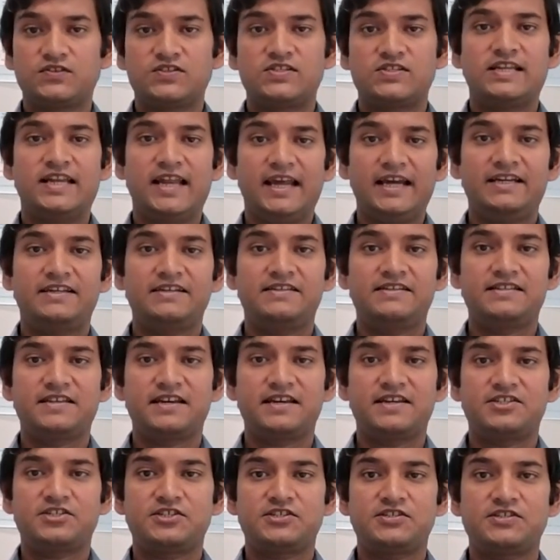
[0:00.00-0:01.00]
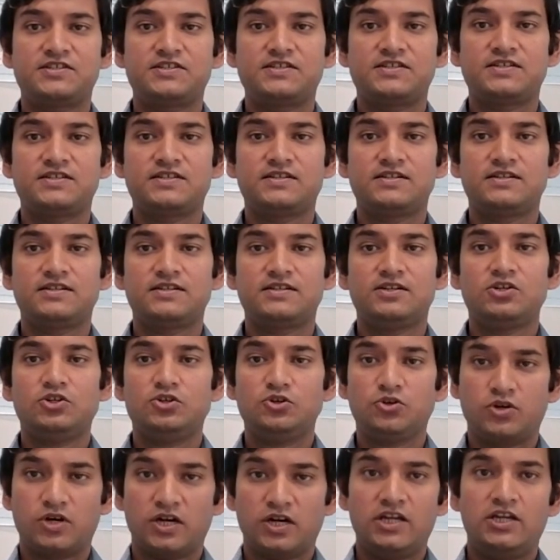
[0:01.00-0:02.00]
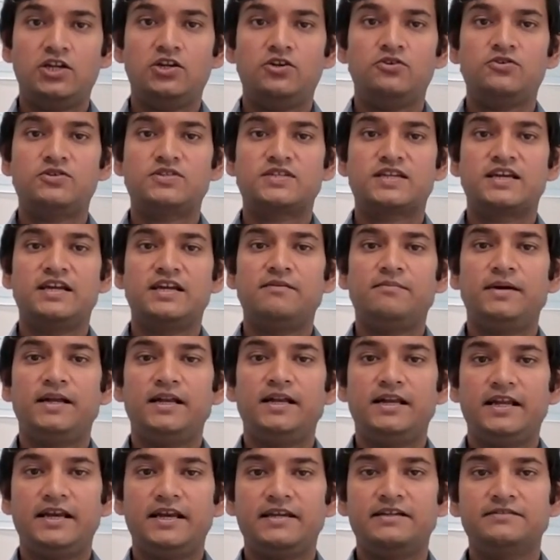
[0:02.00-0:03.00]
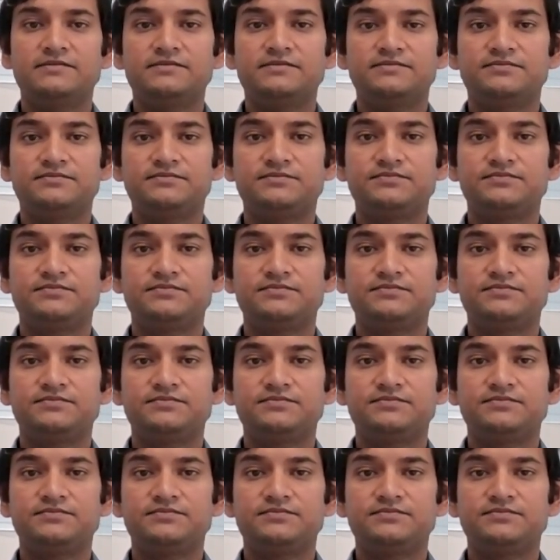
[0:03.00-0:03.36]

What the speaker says: selected sessions to continue skill building.